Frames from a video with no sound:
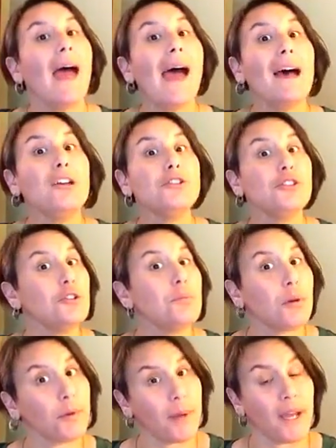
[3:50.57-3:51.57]
As you
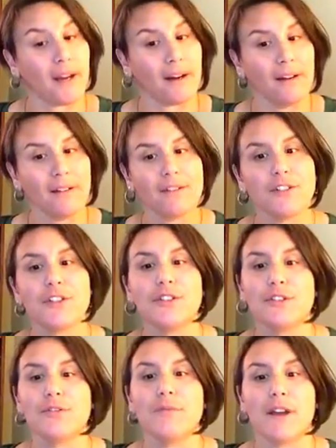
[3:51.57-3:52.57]
prepare
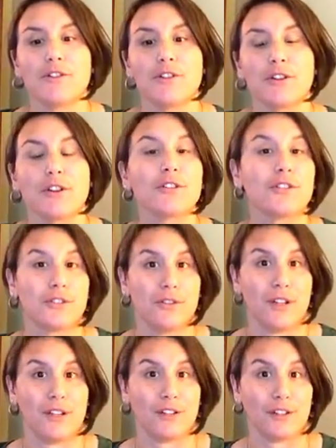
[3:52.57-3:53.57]
to measure your
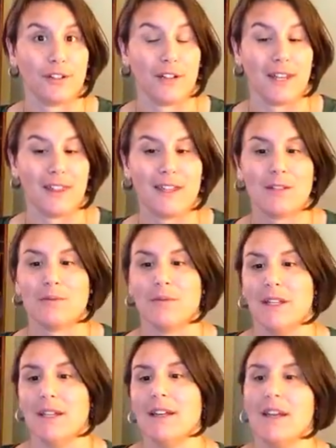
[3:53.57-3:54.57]
students' learning this
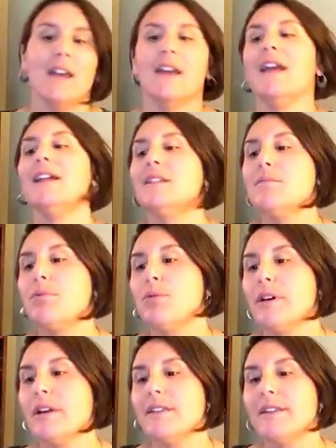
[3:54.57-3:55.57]
week, it's
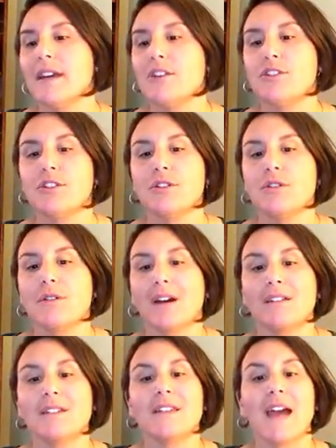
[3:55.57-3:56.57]
important that you
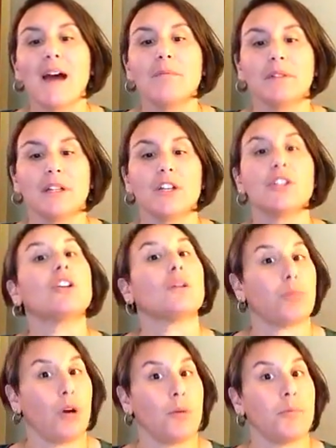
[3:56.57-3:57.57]
establish an
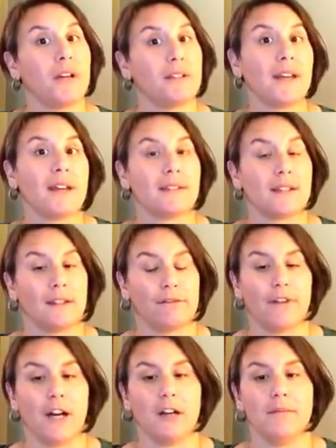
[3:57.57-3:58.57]
appropriate testing
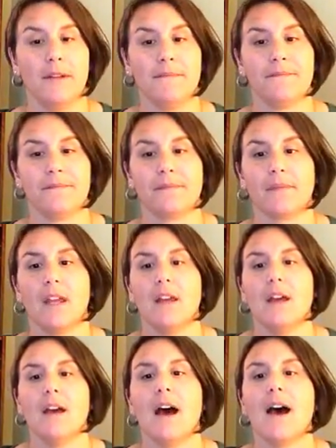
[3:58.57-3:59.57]
environment.
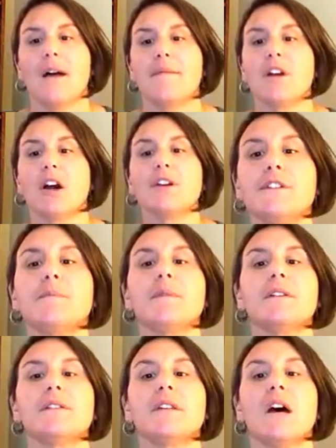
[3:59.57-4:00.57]
There
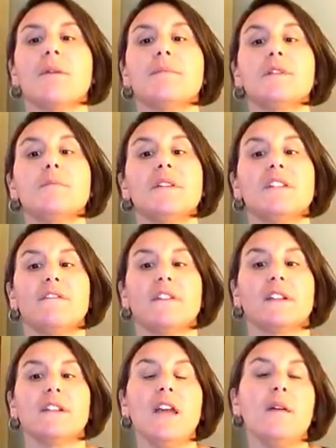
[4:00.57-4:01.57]
some
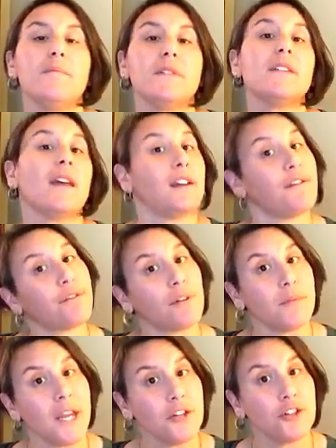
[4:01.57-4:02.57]
specific tips and
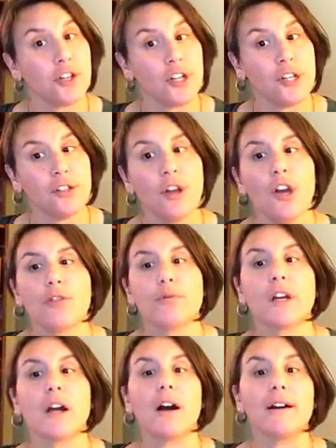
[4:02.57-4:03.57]
information
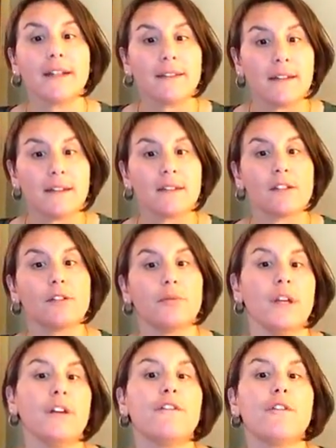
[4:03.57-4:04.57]
regarding this in the
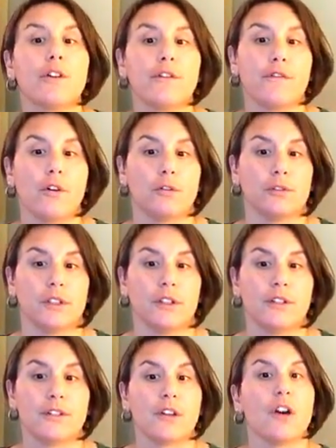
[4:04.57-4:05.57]
week 4 folder,
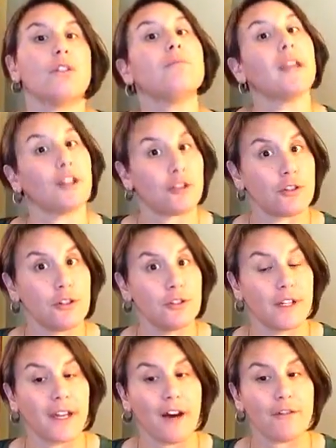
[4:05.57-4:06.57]
so make sure you
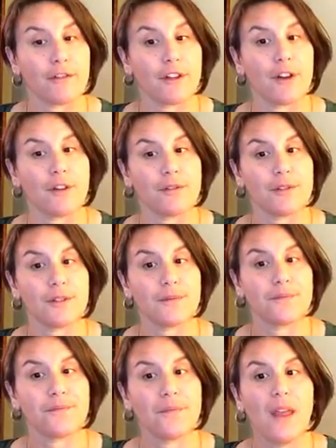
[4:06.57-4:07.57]
look out for those.
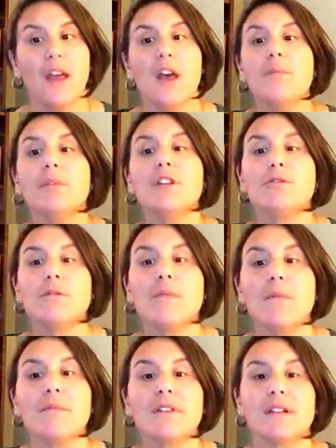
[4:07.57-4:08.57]
Please
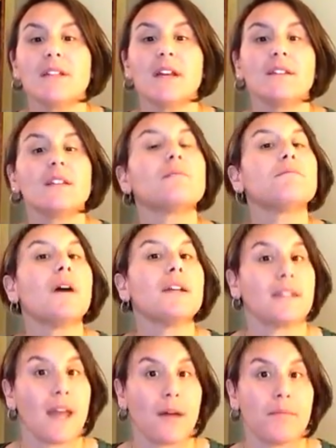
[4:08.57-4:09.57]
remember that testing
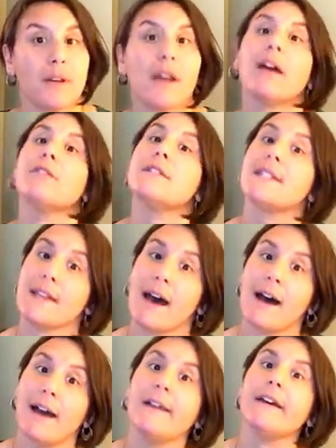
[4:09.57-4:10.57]
must happen
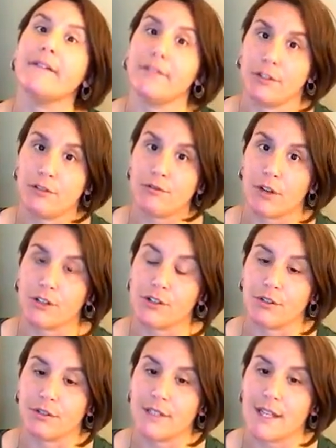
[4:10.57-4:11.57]
outside of
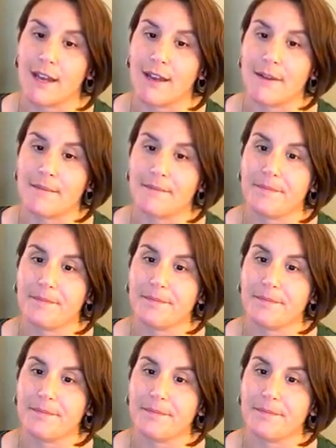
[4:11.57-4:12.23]
instructional time.